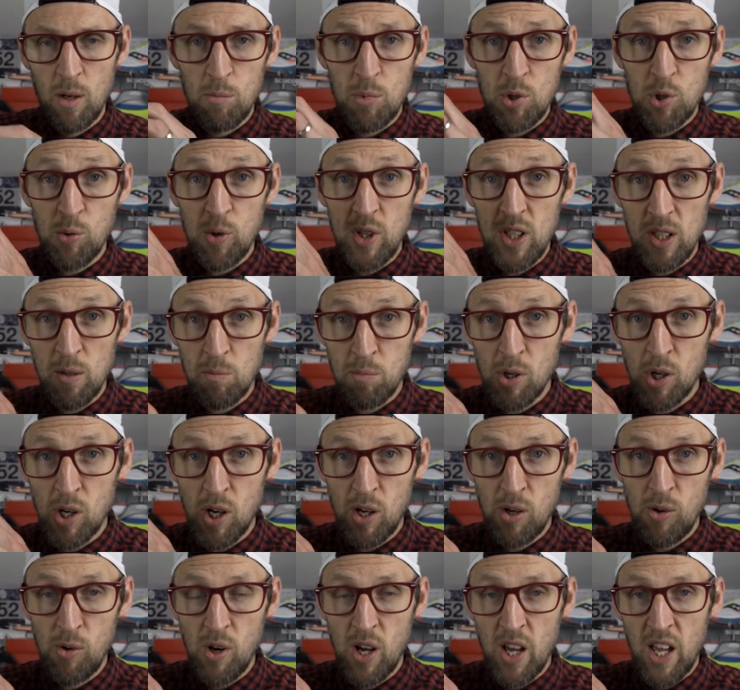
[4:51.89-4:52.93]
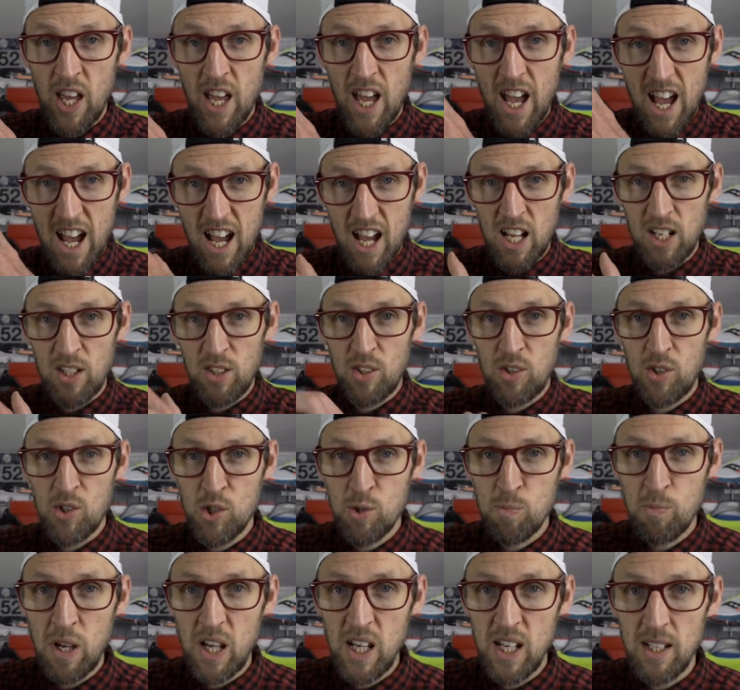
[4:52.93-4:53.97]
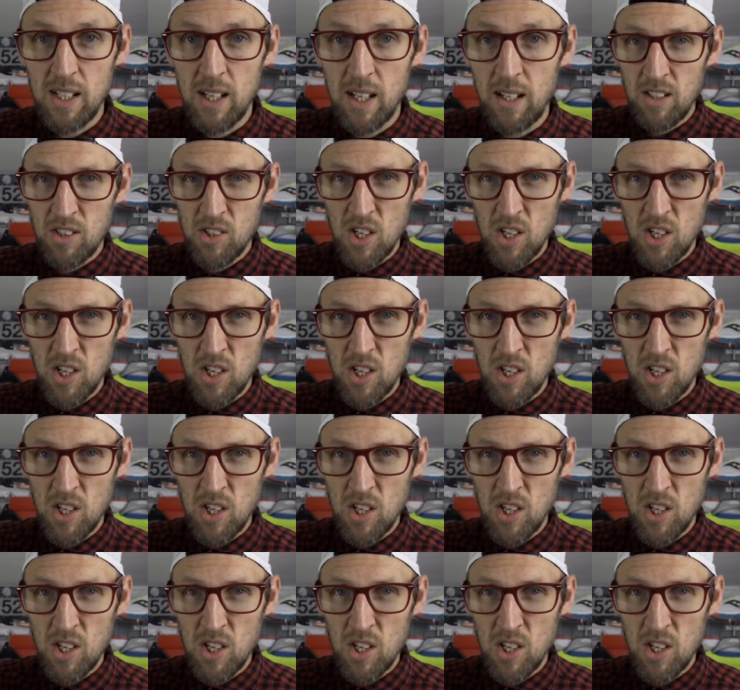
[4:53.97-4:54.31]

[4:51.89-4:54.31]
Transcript: between the Pro and the Speed.